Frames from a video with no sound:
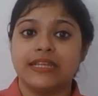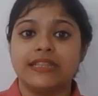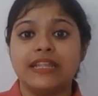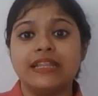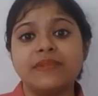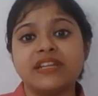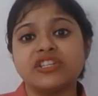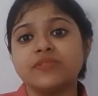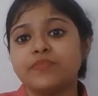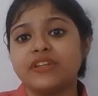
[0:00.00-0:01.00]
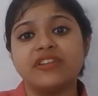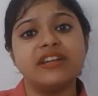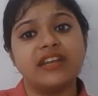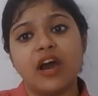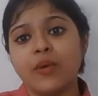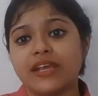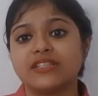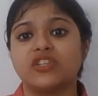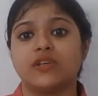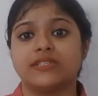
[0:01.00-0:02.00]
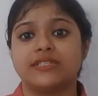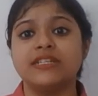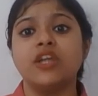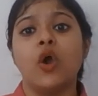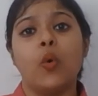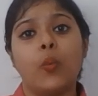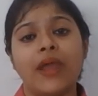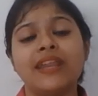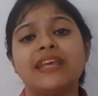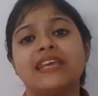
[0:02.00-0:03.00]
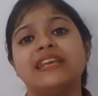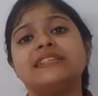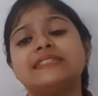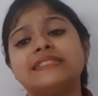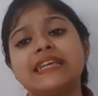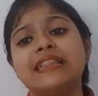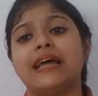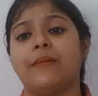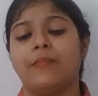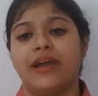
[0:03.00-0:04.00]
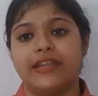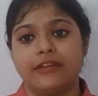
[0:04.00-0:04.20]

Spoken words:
the limitation period now exhausted when he is still a minor.